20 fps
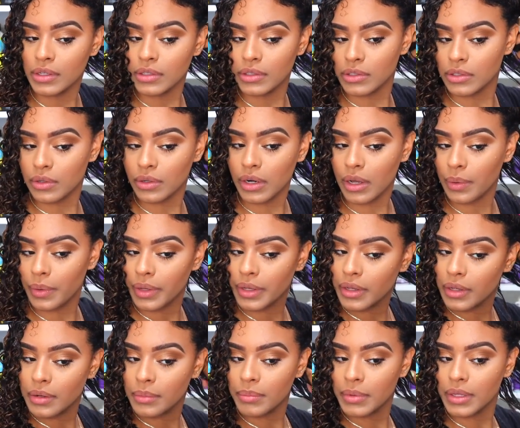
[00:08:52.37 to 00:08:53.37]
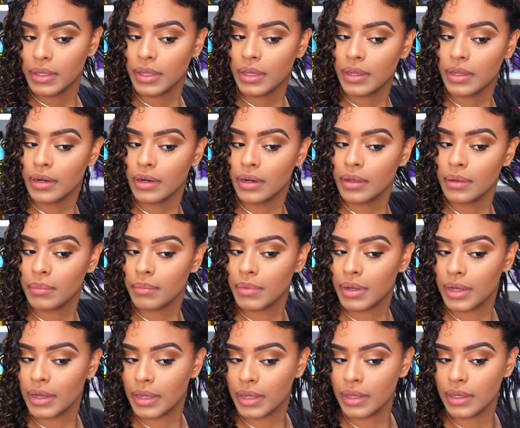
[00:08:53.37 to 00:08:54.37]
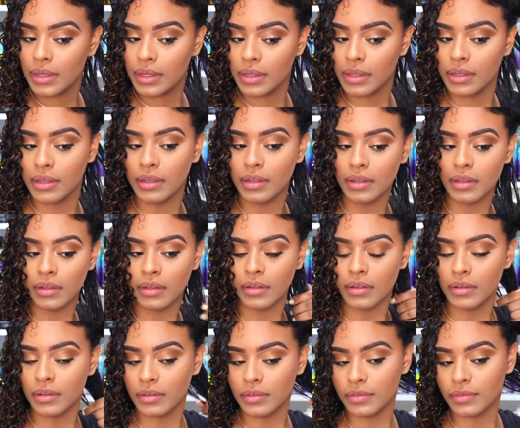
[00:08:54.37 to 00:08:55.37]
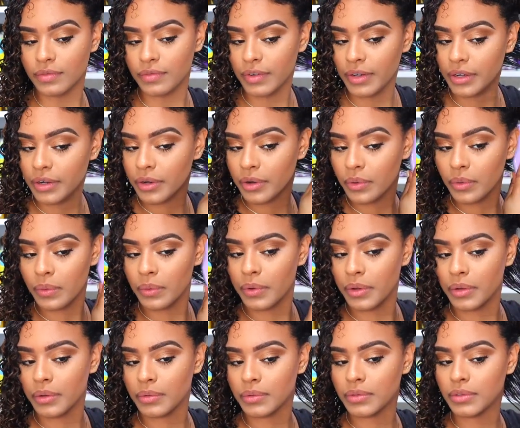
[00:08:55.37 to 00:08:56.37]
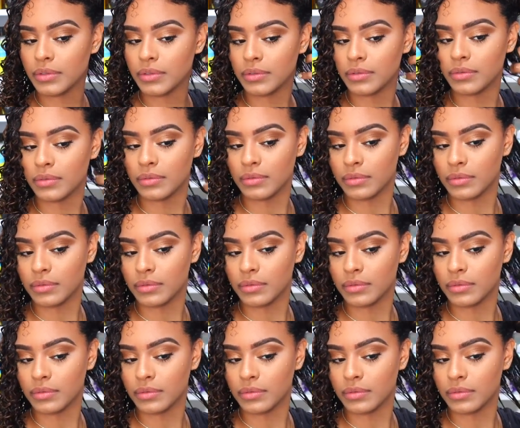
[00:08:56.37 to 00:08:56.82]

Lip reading: So now I can begin my finger coils.